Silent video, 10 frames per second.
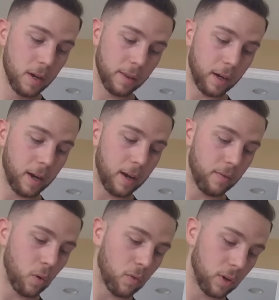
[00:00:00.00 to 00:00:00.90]
Then I
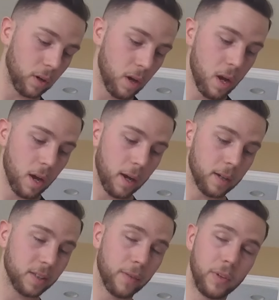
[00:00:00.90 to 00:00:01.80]
have over
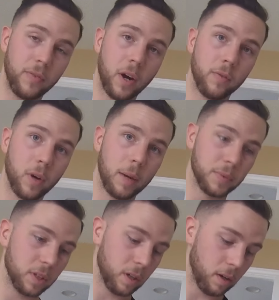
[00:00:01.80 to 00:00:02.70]
75
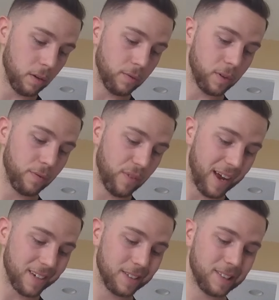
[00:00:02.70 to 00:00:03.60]
grams of
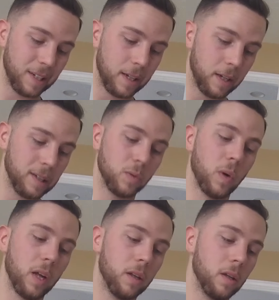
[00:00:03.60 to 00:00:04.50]
fat to hit as
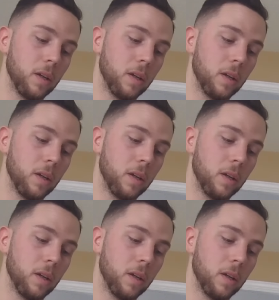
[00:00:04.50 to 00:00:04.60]
well.